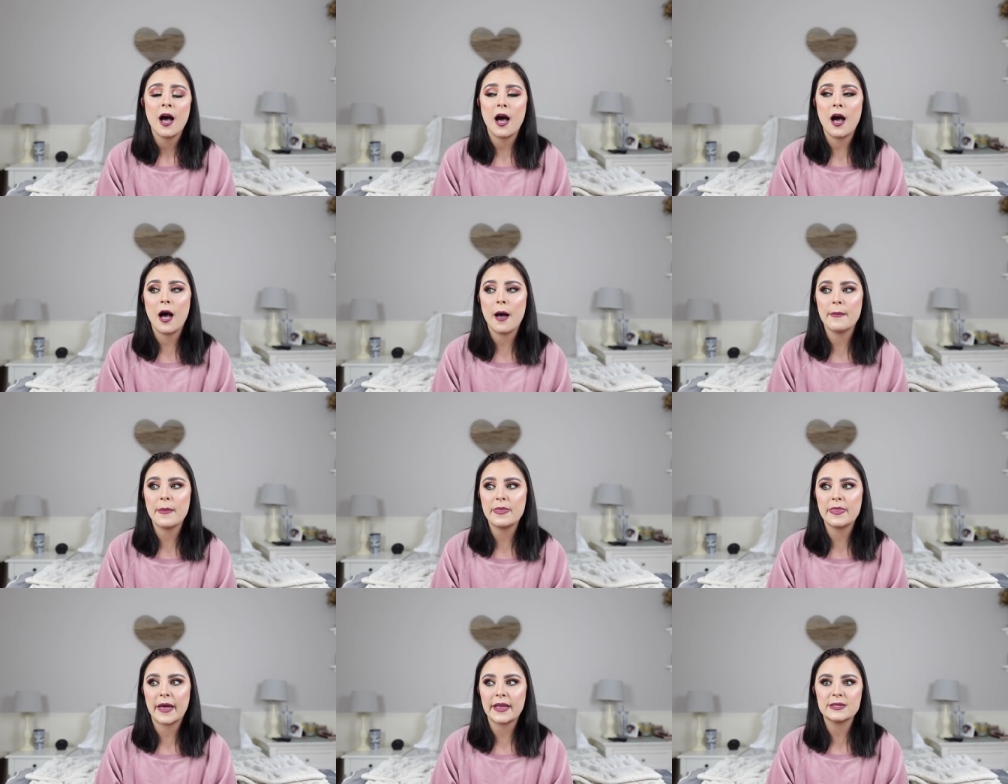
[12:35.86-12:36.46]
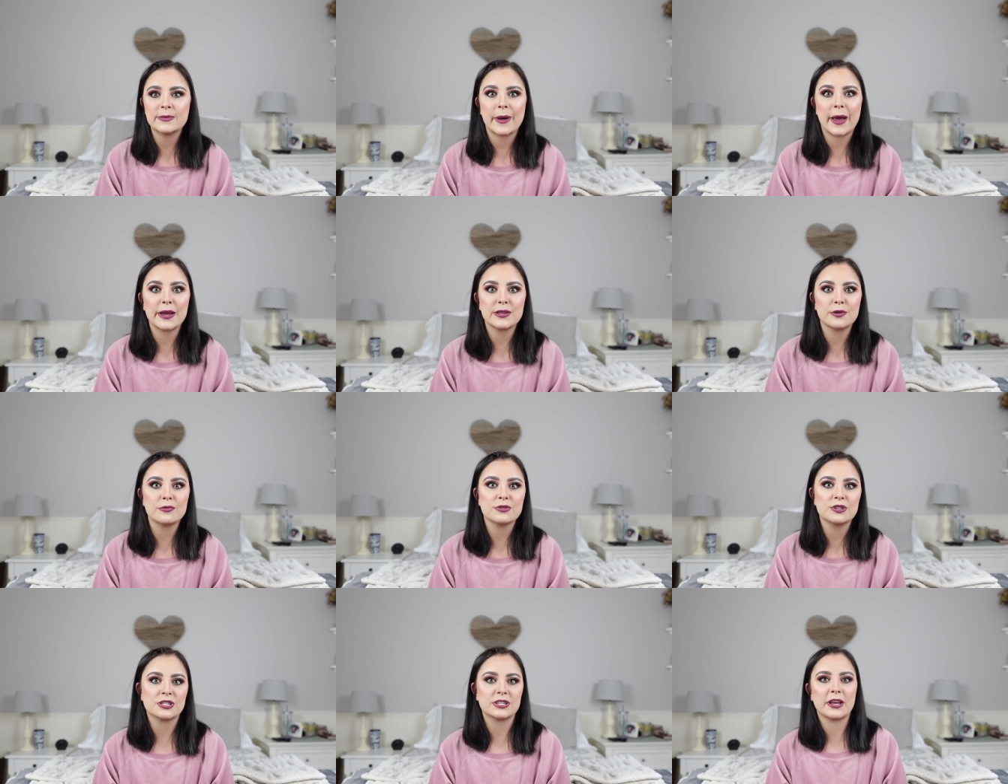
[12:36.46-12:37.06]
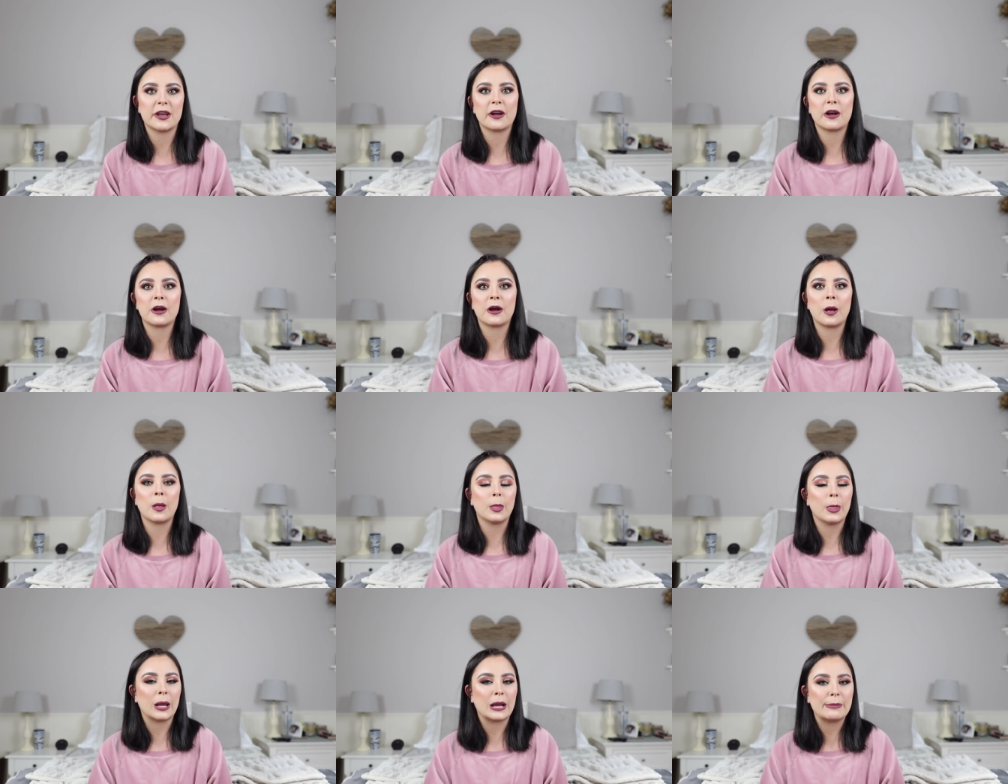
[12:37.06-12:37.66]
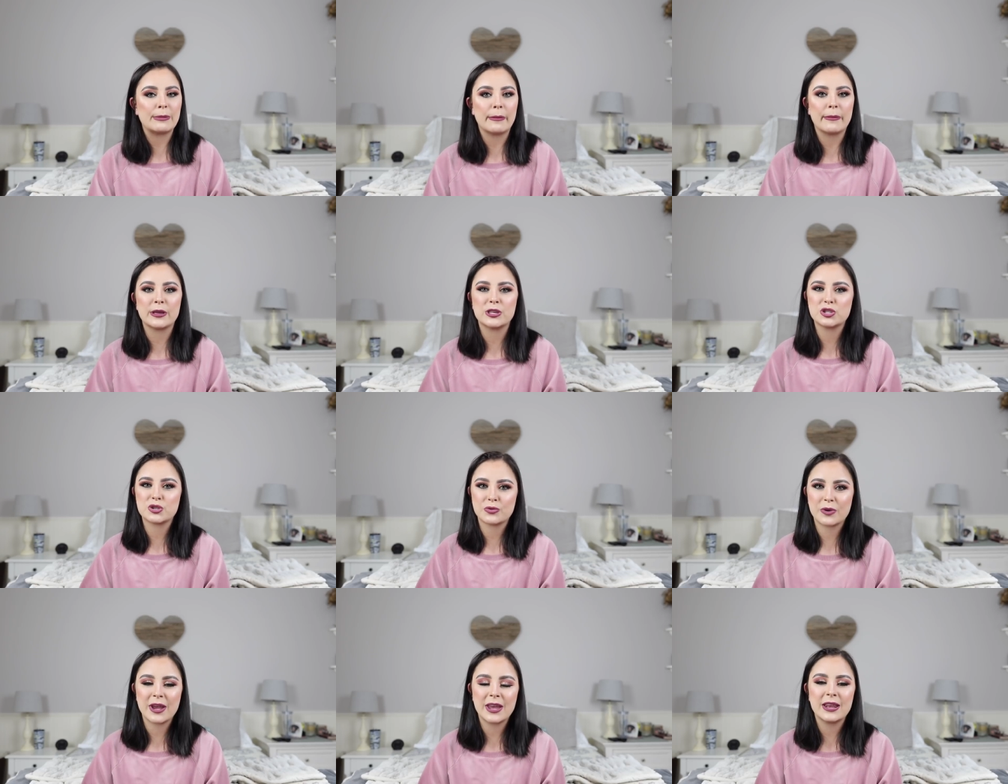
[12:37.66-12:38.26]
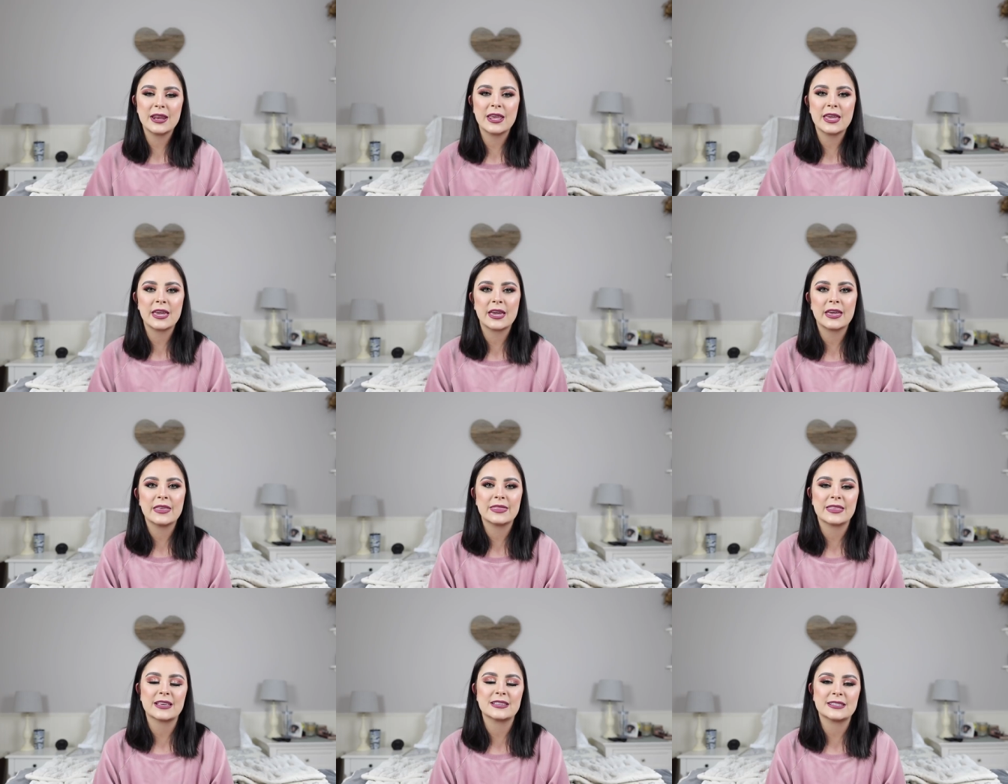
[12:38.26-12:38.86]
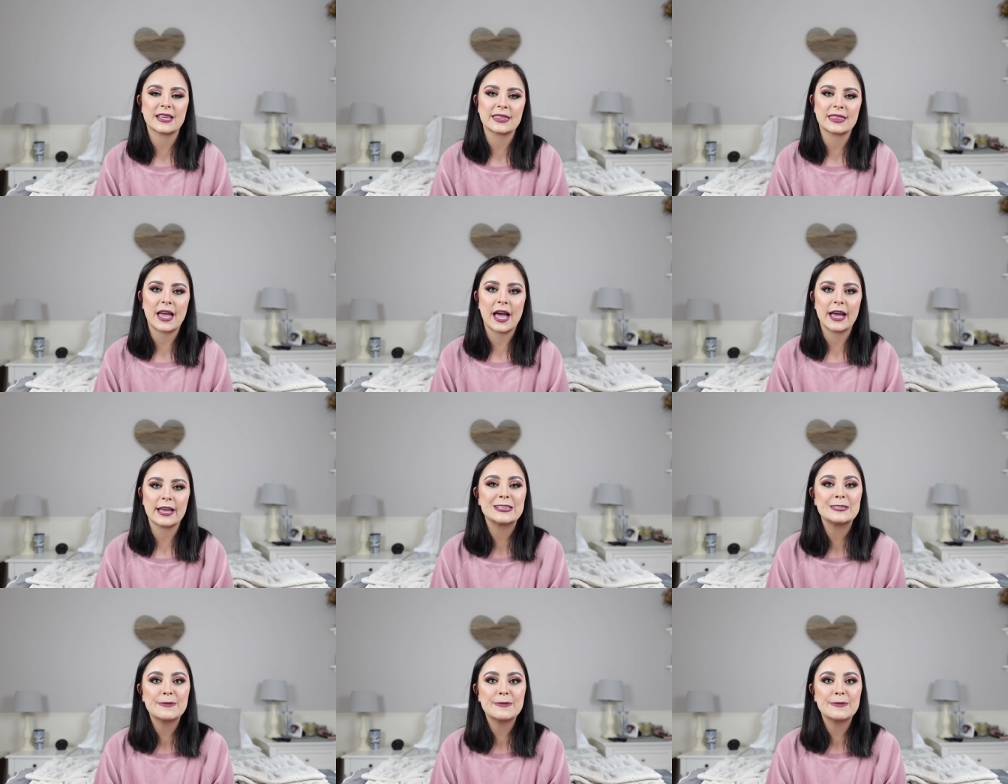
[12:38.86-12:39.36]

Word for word: and that's why I don't share a lot about my training and things like that,